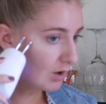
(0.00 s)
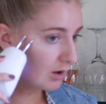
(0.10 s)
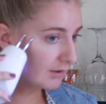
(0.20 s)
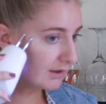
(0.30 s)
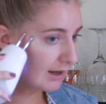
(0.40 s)

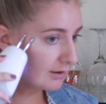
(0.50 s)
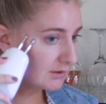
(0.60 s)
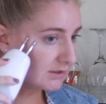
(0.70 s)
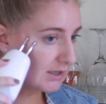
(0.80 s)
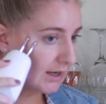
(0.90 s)
on the
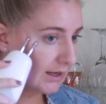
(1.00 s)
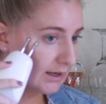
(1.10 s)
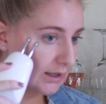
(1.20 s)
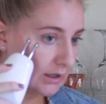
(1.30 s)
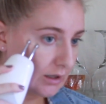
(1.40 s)

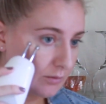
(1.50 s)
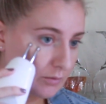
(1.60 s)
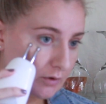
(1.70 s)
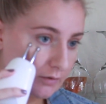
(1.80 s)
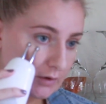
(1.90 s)
outside and
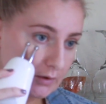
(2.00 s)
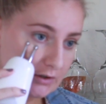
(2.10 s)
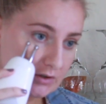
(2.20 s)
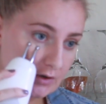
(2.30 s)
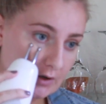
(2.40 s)
move
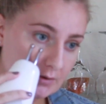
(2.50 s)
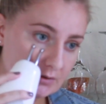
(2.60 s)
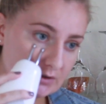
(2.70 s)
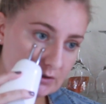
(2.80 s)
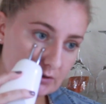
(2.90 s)
towards your
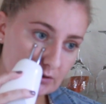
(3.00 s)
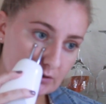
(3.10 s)
nose.